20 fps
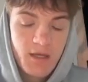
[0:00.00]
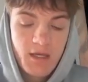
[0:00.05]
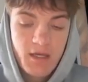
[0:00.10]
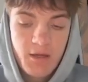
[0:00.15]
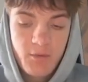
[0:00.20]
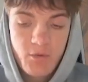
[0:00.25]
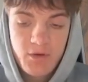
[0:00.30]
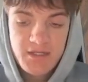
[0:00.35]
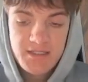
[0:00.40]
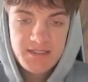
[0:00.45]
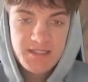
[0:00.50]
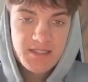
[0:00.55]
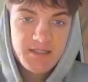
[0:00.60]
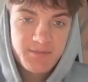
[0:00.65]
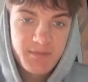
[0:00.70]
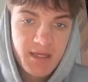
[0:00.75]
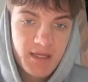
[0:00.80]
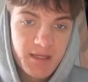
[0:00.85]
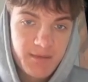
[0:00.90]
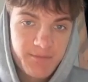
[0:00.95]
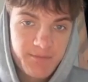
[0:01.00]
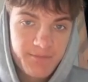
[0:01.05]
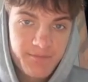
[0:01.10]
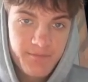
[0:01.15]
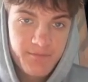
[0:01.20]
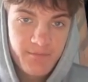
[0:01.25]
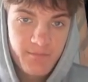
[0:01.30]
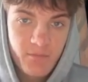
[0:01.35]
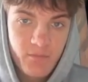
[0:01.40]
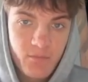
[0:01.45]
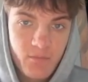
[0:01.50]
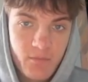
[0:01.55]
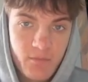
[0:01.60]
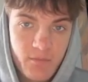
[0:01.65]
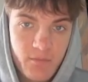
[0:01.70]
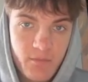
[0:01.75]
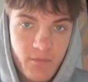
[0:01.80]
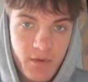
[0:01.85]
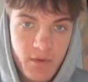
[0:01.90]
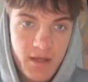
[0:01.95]
And what does this mean?
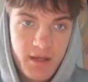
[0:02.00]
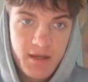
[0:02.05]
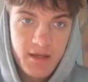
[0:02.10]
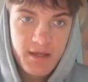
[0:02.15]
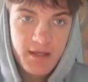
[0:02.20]
We are